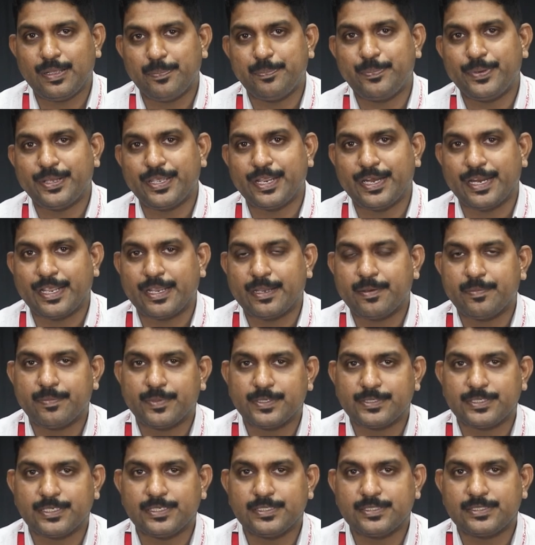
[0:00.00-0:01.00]
the beginning,
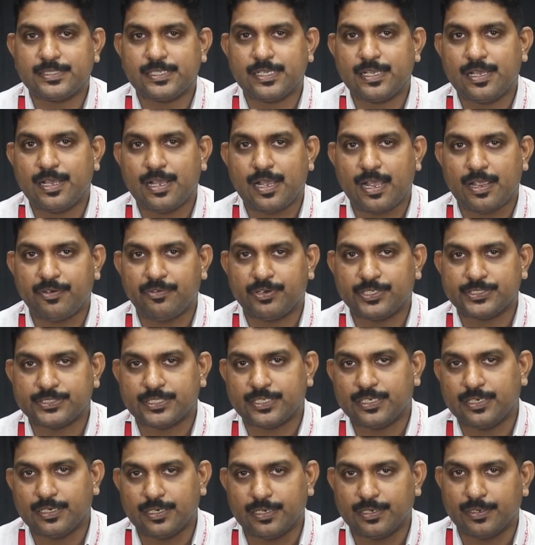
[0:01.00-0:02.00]
since I was
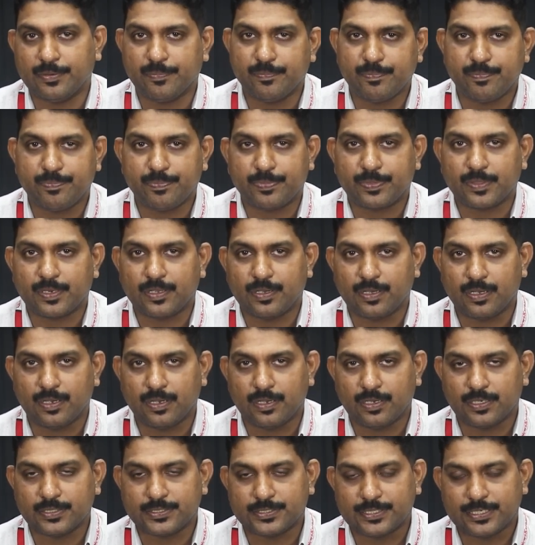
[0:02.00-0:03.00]
a
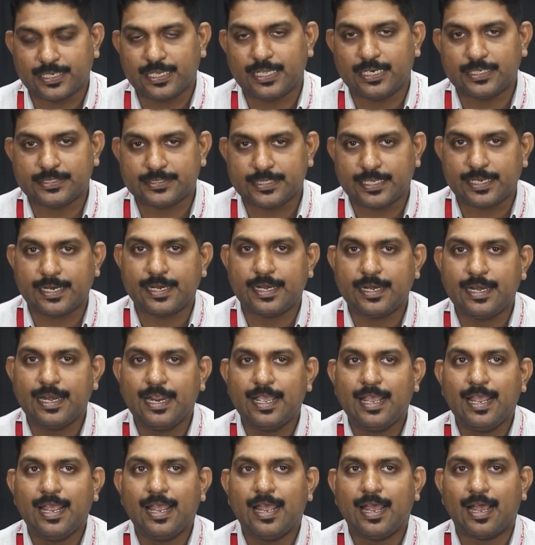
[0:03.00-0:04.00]
single son,
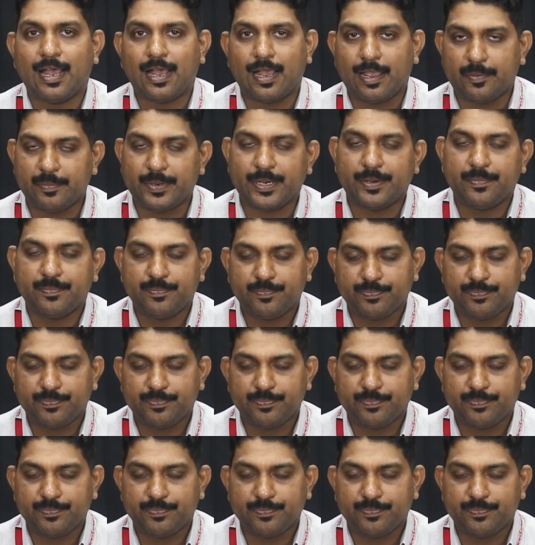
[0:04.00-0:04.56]
I'm